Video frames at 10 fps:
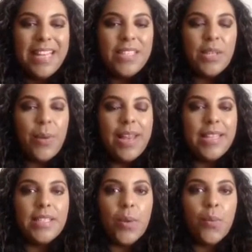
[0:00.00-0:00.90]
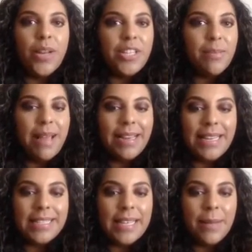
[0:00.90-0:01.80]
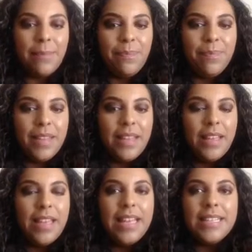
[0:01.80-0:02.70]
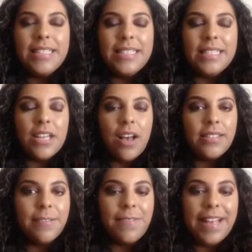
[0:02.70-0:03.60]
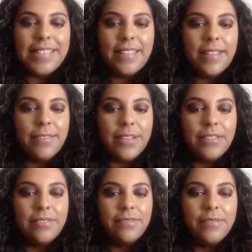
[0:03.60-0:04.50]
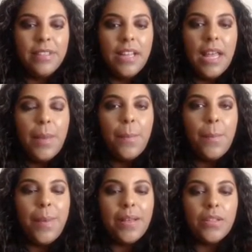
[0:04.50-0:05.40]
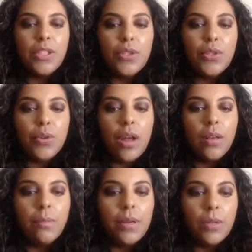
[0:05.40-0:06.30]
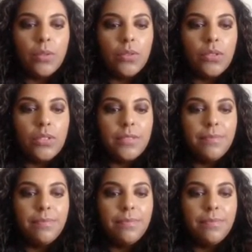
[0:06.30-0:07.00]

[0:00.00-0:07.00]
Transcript: So it is rich in magnesium, detoxifies the liver, builds strong bones,